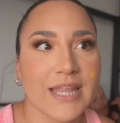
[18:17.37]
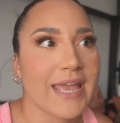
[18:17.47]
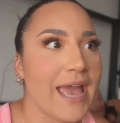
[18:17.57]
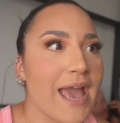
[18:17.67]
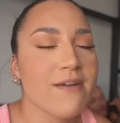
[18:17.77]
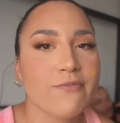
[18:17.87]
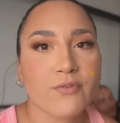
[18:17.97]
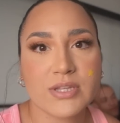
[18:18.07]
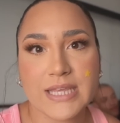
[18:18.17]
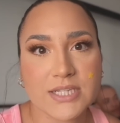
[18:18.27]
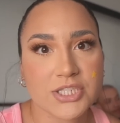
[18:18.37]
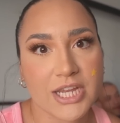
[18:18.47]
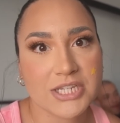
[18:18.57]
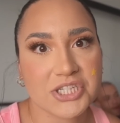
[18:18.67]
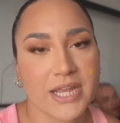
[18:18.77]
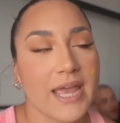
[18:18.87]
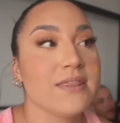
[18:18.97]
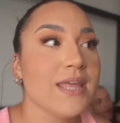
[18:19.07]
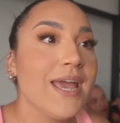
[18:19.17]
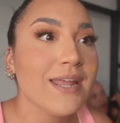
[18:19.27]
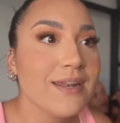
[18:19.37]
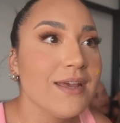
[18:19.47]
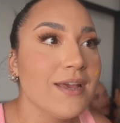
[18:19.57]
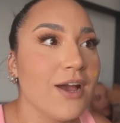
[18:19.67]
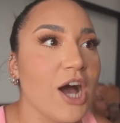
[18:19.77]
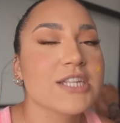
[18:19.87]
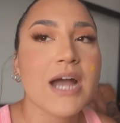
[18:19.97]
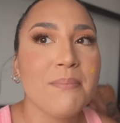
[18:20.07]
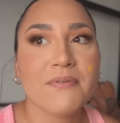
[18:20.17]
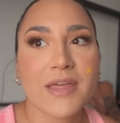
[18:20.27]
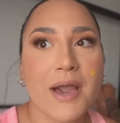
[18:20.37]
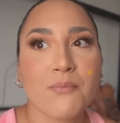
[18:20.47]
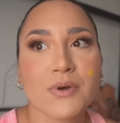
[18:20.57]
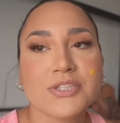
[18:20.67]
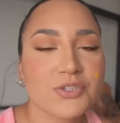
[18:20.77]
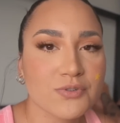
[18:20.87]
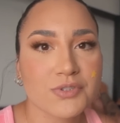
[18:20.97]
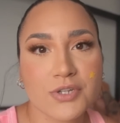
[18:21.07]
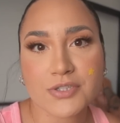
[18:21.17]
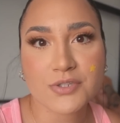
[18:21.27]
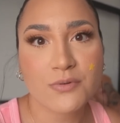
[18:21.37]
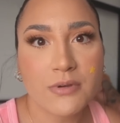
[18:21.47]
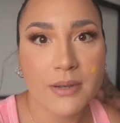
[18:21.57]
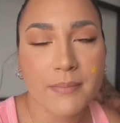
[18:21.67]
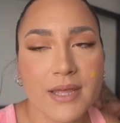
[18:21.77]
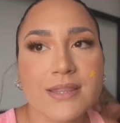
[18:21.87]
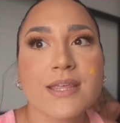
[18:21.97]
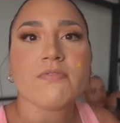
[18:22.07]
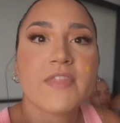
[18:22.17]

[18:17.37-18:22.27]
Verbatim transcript: Like everything's changing. And then on top of that, once Jules starts school in a month,